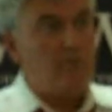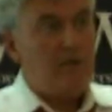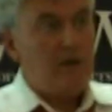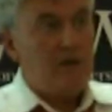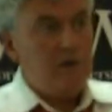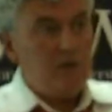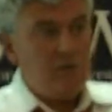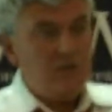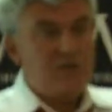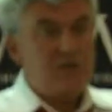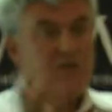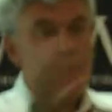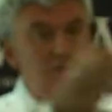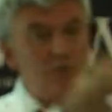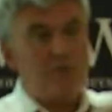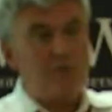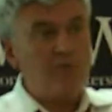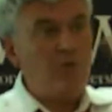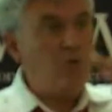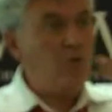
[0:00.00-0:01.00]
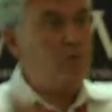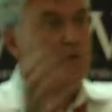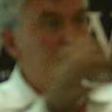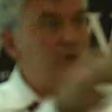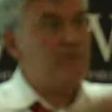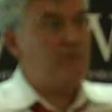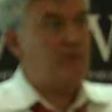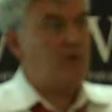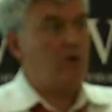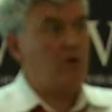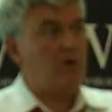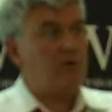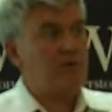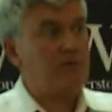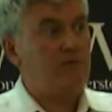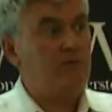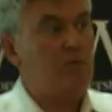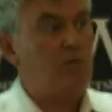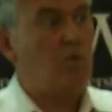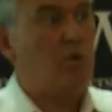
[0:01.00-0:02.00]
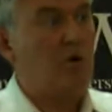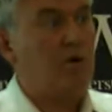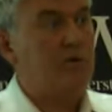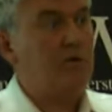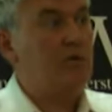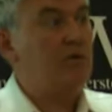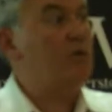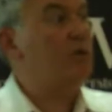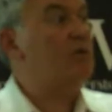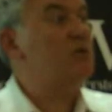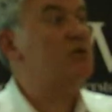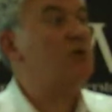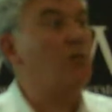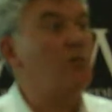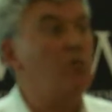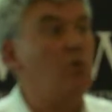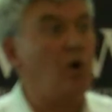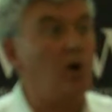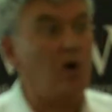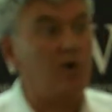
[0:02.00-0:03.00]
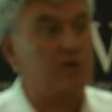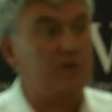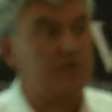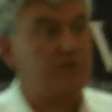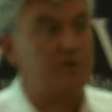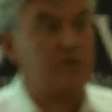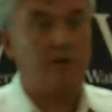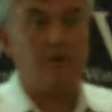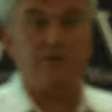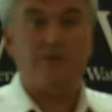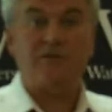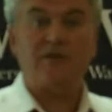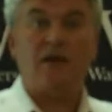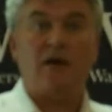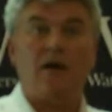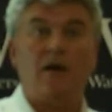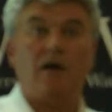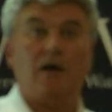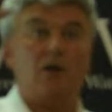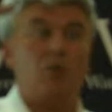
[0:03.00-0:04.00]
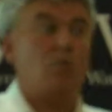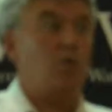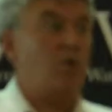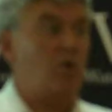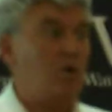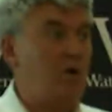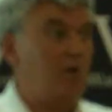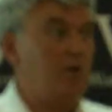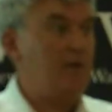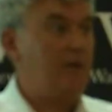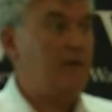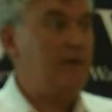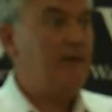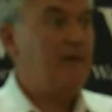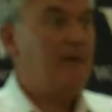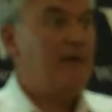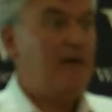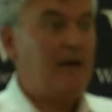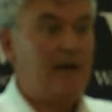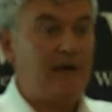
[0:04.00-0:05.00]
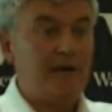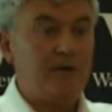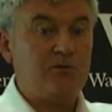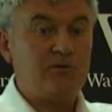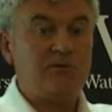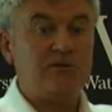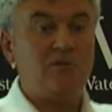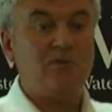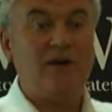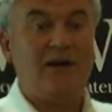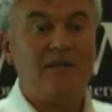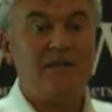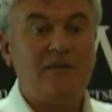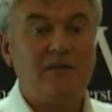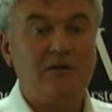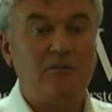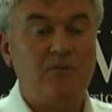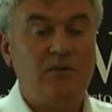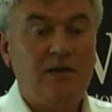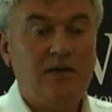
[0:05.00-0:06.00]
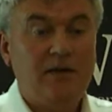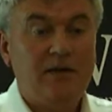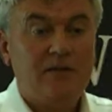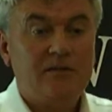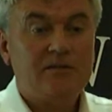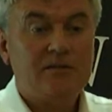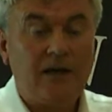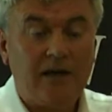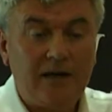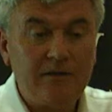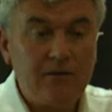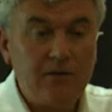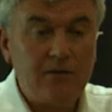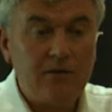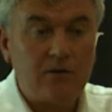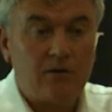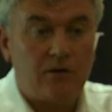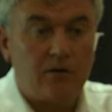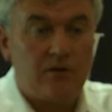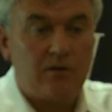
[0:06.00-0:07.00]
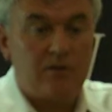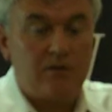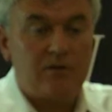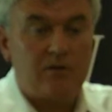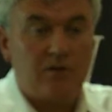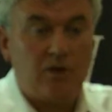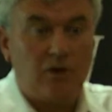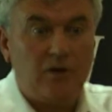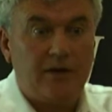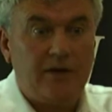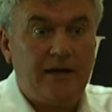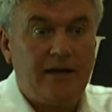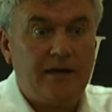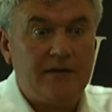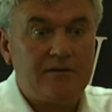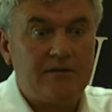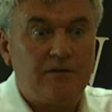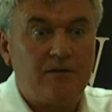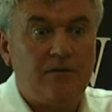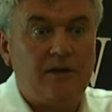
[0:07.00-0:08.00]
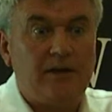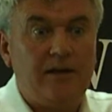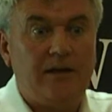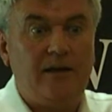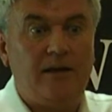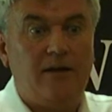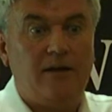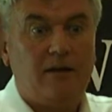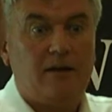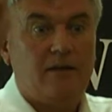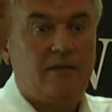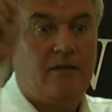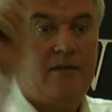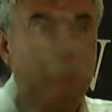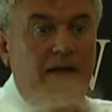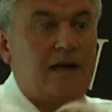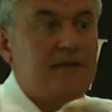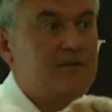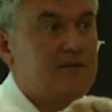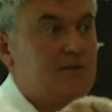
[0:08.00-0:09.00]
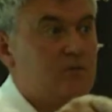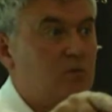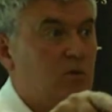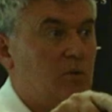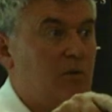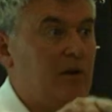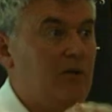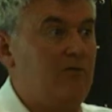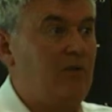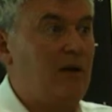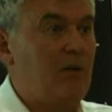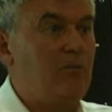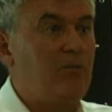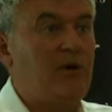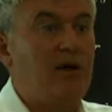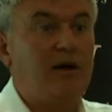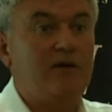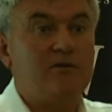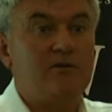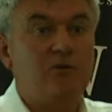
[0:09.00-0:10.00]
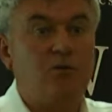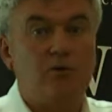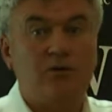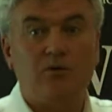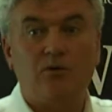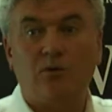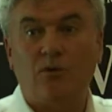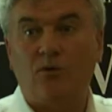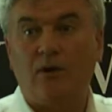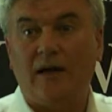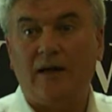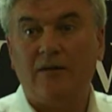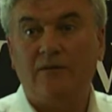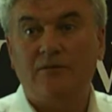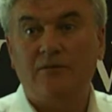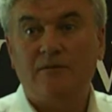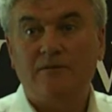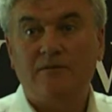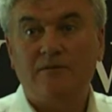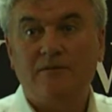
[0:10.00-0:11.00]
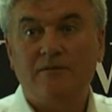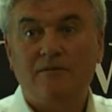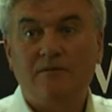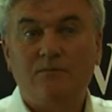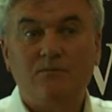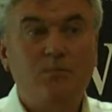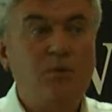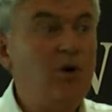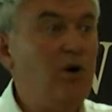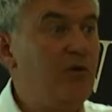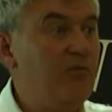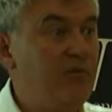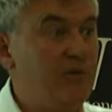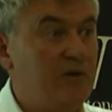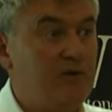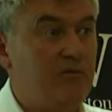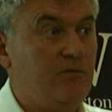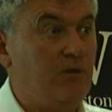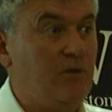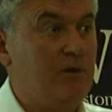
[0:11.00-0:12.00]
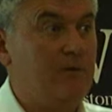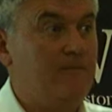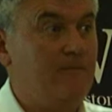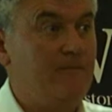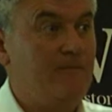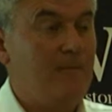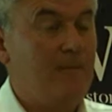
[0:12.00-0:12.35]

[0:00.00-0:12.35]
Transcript: You can see the foaming froth of the water. There are some rocks there, there's a high wall. And I could just imagine him standing there in his holidays and thinking, that's where my vampire is going to arrive. Perfect for him.